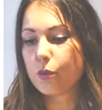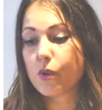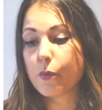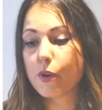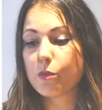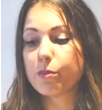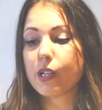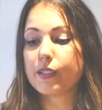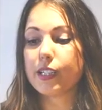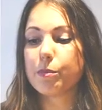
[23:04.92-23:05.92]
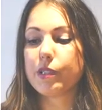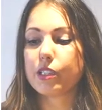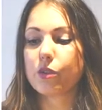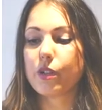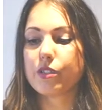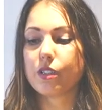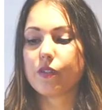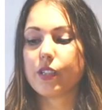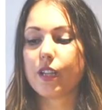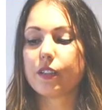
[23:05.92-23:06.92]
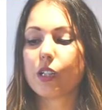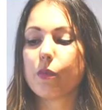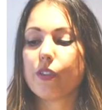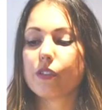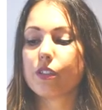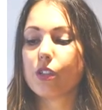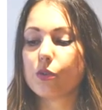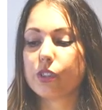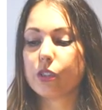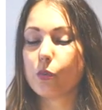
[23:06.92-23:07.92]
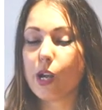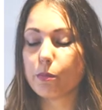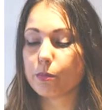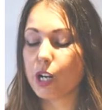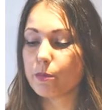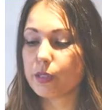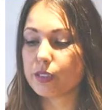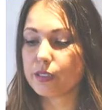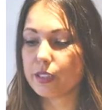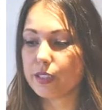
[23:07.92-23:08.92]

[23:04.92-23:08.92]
When we compare the lipid excretion of Neanderthal with our closest wild primates,